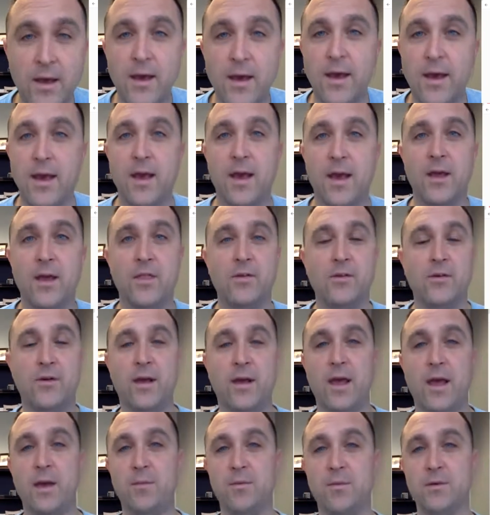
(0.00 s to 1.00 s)
and they're
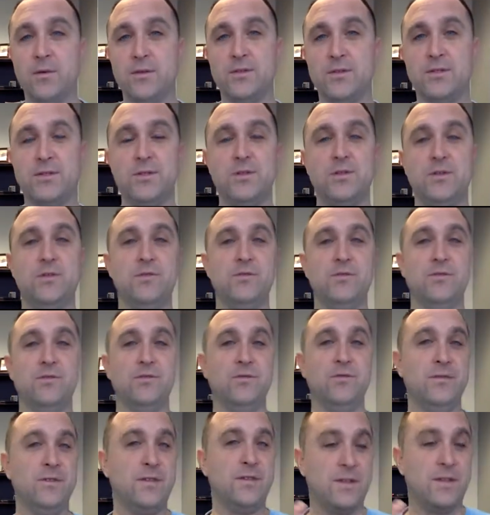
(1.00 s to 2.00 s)
able
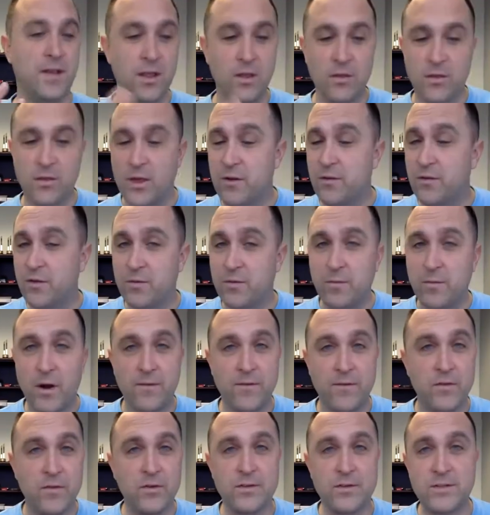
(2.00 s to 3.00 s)
to see those on their
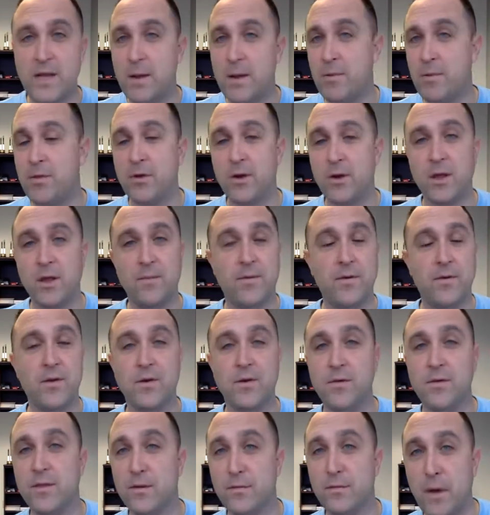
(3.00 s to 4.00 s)
smartphone, their tablet, their
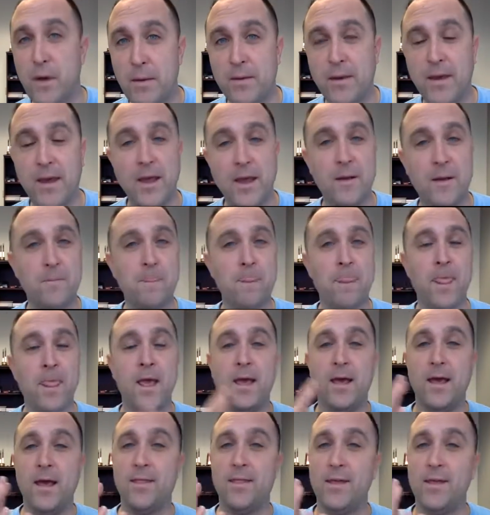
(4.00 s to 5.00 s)
computer with a webcam,
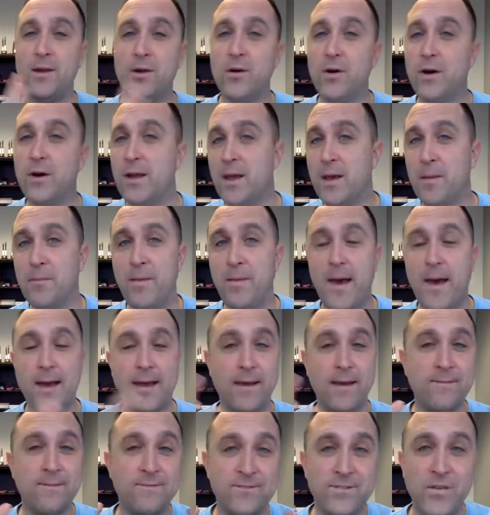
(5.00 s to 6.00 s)
and then you're going to get
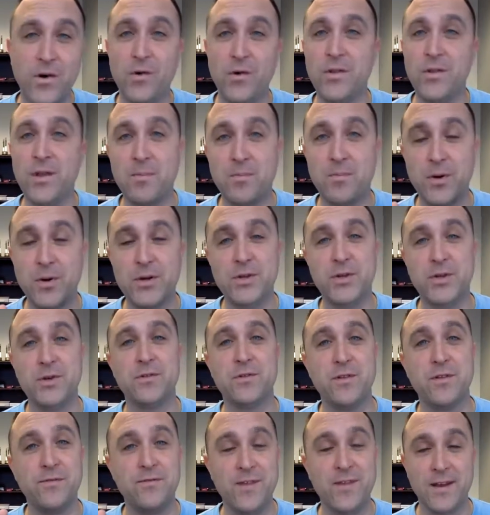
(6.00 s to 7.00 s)
back a fully
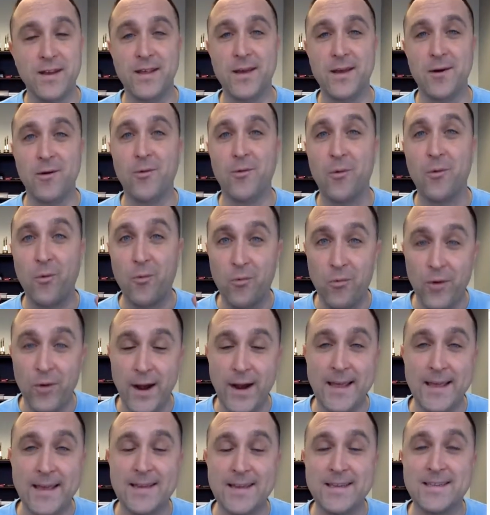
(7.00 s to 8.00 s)
produced video
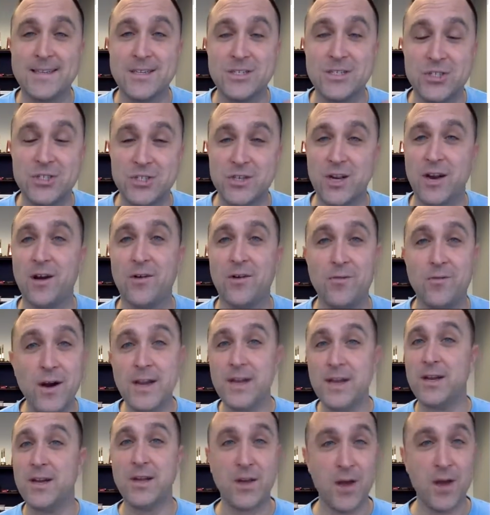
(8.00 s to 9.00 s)
ready to share,
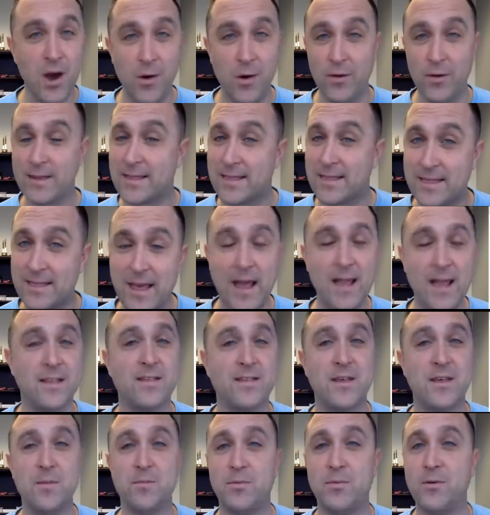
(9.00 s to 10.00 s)
ready to go. It's that
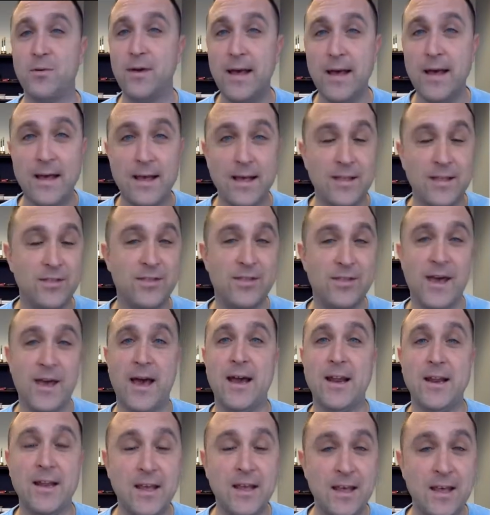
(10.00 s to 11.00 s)
simple,
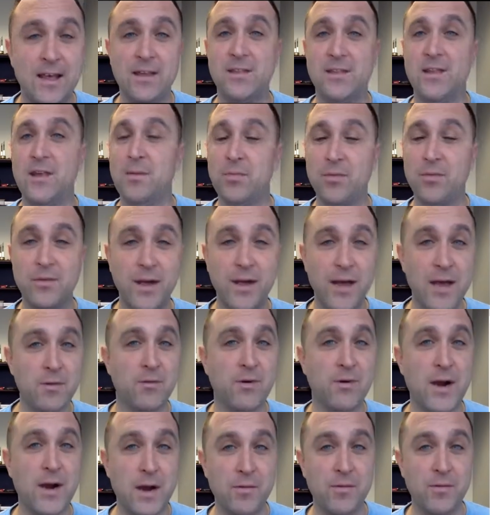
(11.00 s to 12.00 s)
that easy. Play
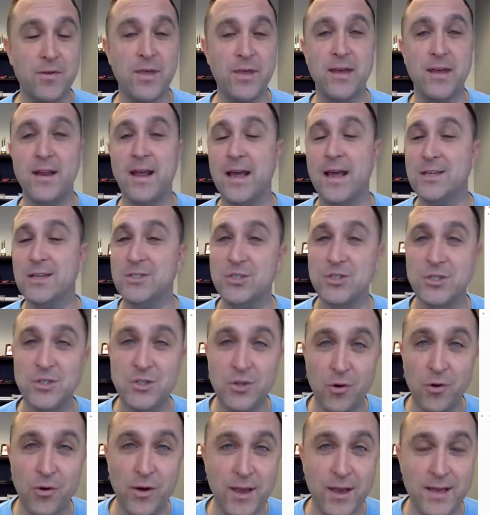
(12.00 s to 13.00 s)
around with it,
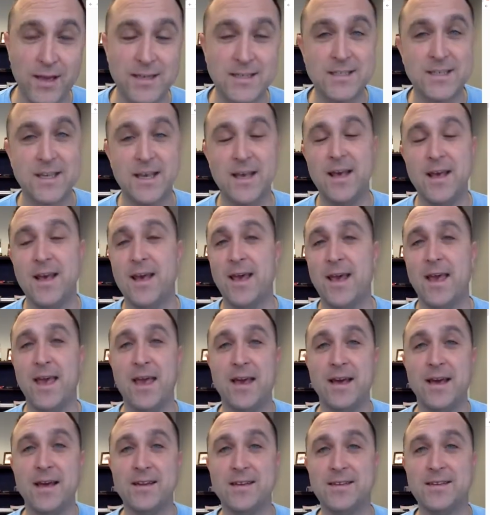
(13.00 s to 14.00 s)
enjoy it,
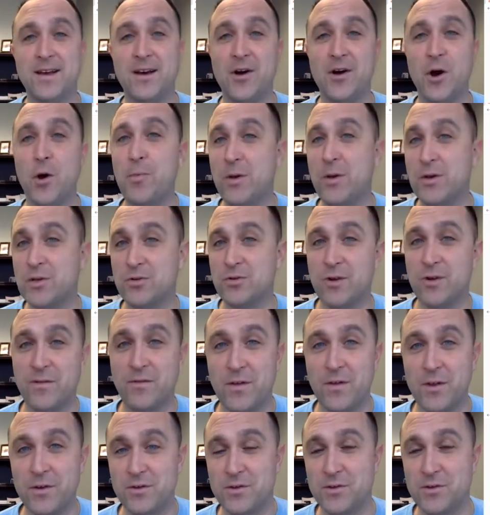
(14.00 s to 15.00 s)
and I hope you enjoyed this
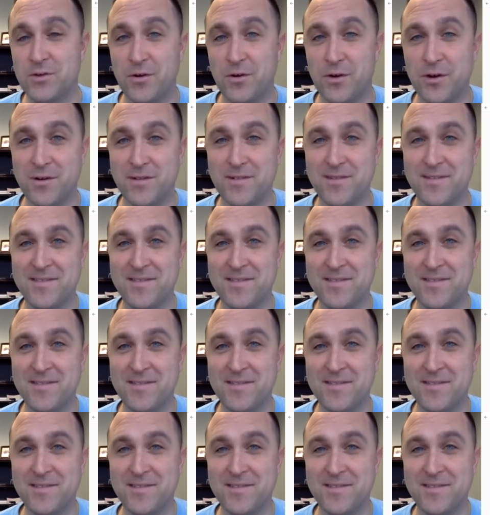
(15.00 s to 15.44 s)
video tutorial.